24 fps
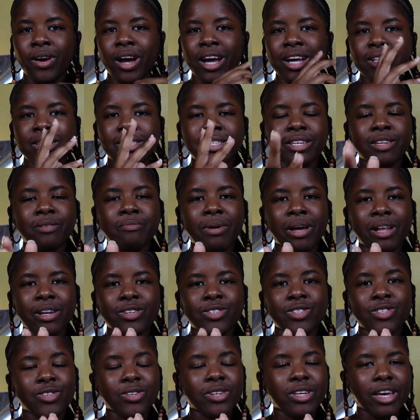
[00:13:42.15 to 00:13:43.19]
I did
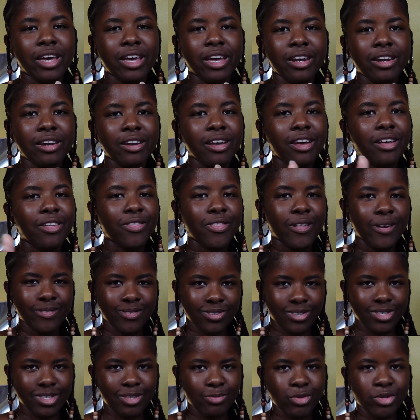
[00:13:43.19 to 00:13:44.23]
manage to get
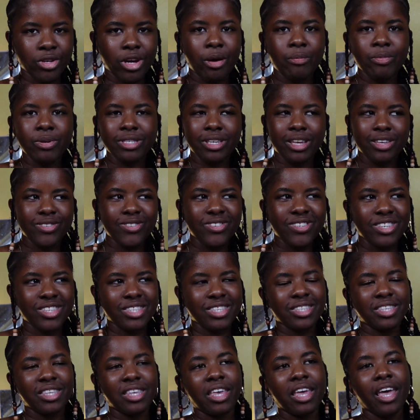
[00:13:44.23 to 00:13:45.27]
1,000 subscribers, as you can
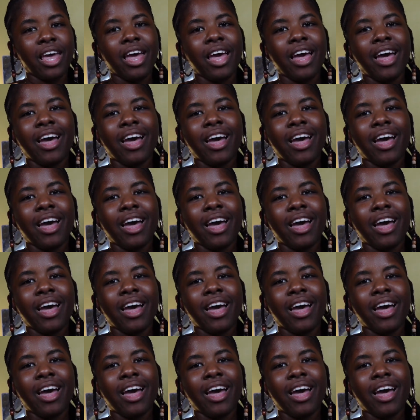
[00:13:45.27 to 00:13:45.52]
see.